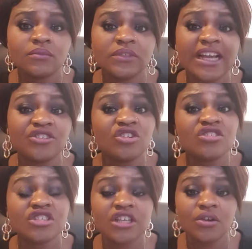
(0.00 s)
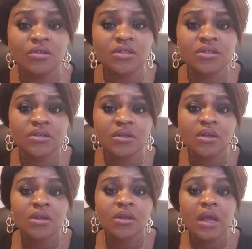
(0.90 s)
They are just jealous.
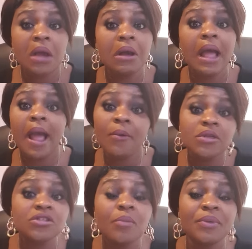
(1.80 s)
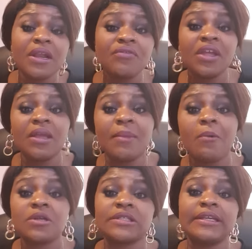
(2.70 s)
I was not believing him. I
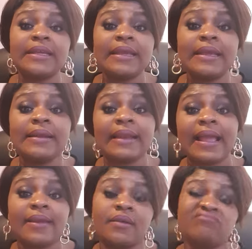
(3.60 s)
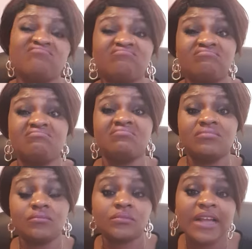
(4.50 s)
was thinking like,
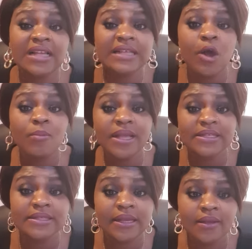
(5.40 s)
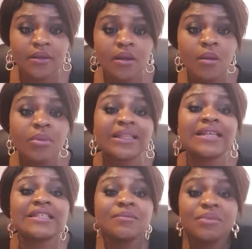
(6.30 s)
that's how men say. But I
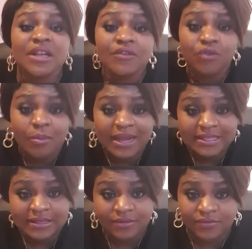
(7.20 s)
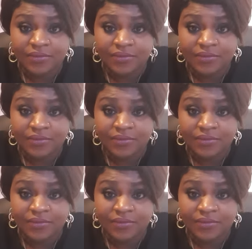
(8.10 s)
still believe on myself.